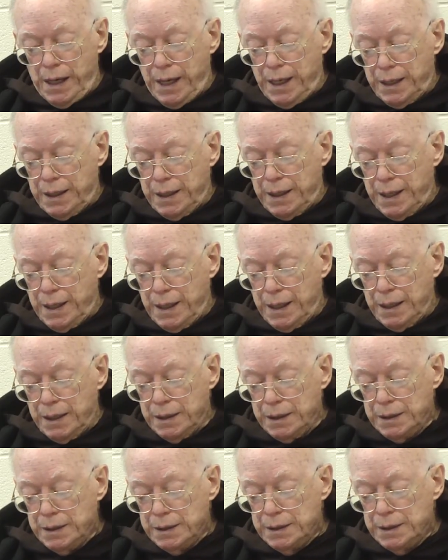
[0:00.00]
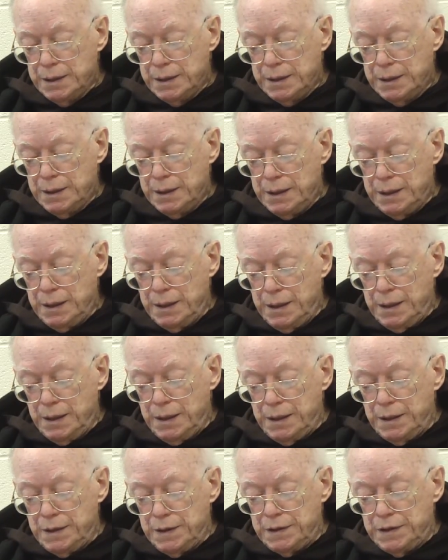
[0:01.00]
And uh,
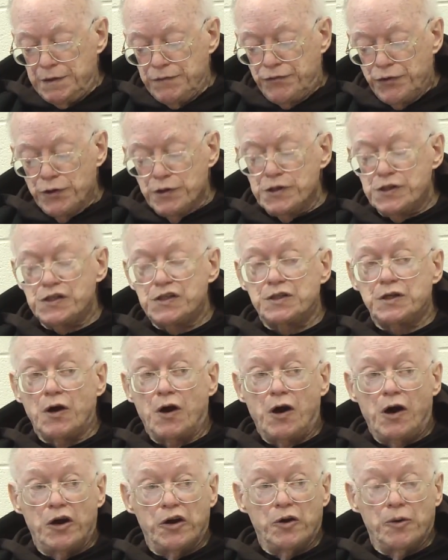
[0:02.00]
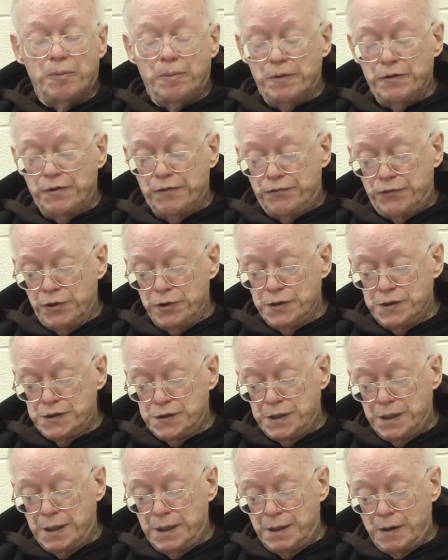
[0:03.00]
the first, auto, the first
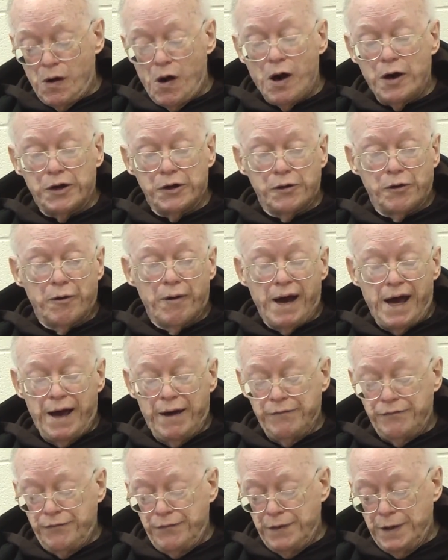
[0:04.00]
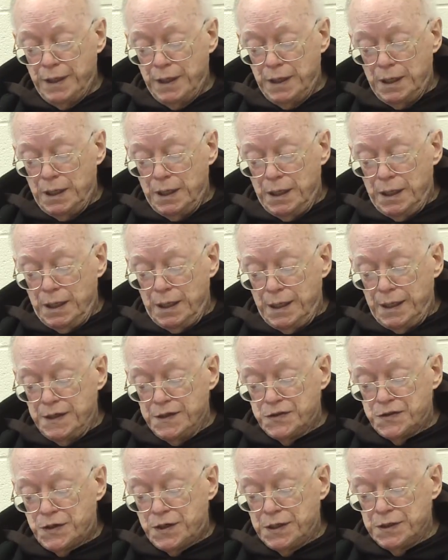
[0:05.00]
uh, autograph
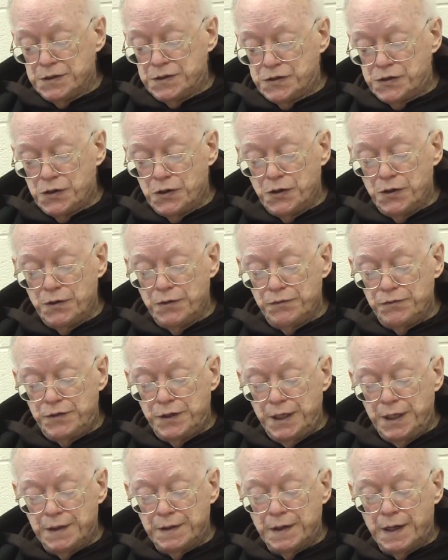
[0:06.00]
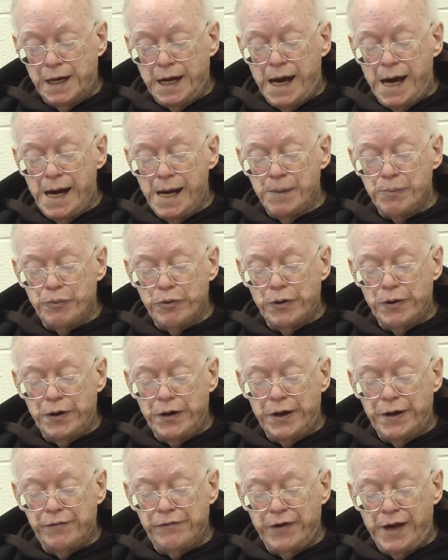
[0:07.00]
is conserved in the
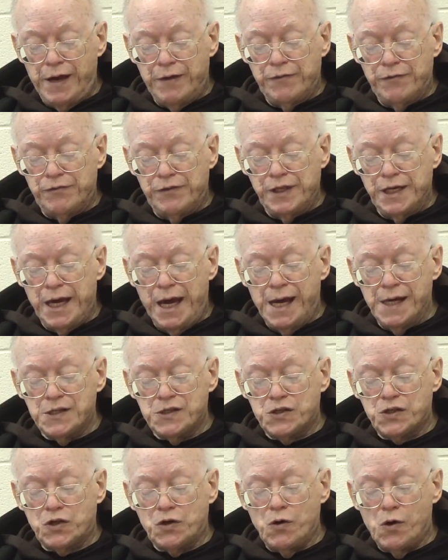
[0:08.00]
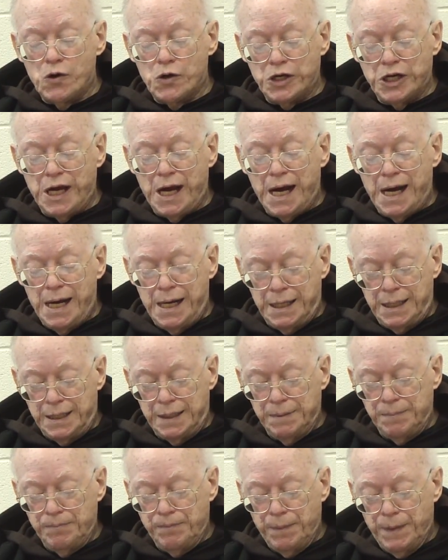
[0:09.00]
library of the Escorial
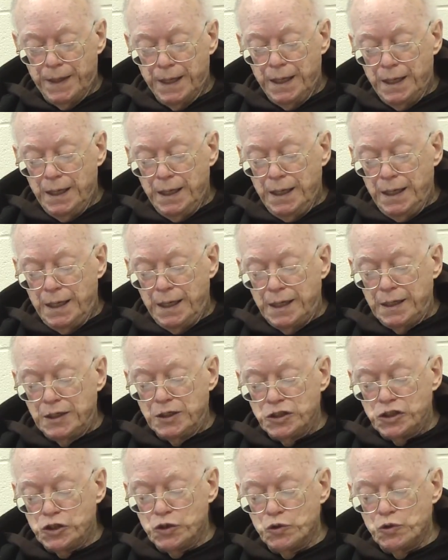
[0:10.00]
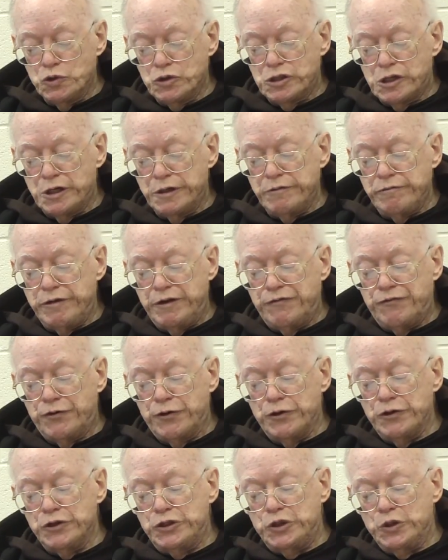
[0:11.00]
and is usually
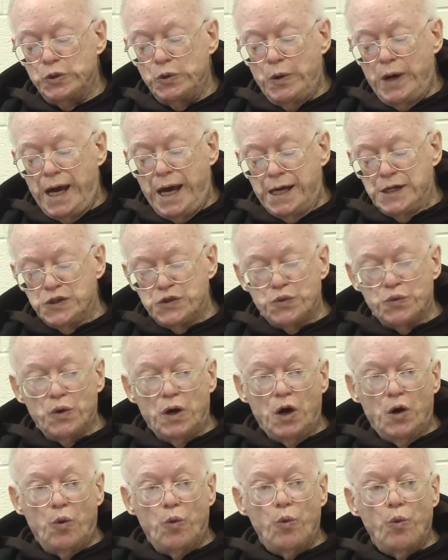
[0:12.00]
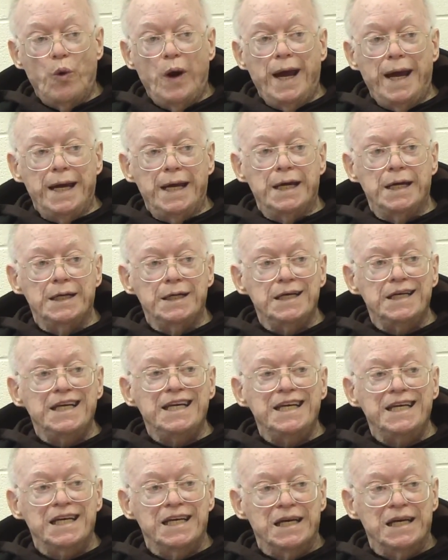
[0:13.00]
referred to as Wei Yi,